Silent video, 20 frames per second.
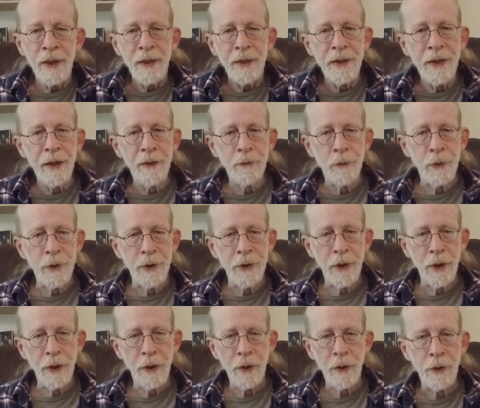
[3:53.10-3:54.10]
that we
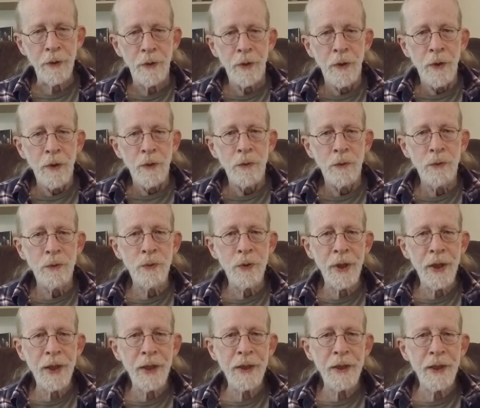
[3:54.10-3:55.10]
are
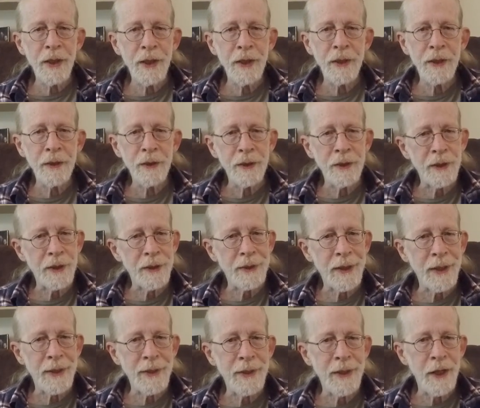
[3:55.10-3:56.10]
radiating in a
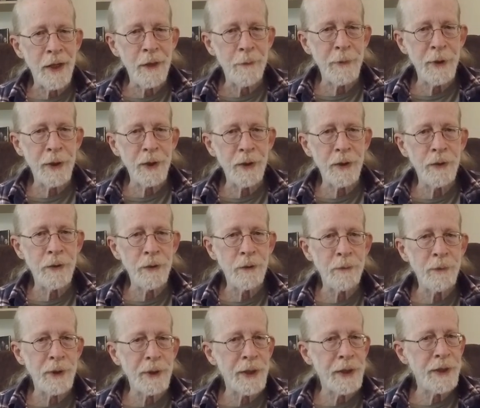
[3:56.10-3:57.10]
dynamic
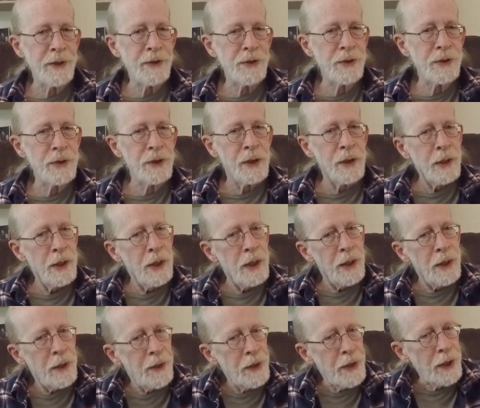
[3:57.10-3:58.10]
accumulation
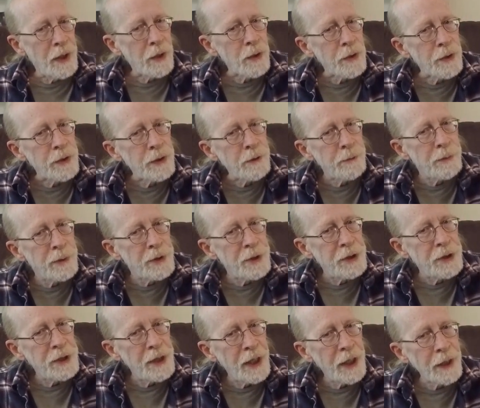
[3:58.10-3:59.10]
and then learn to
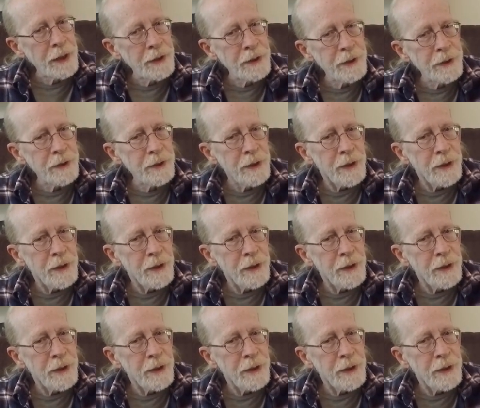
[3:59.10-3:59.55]
project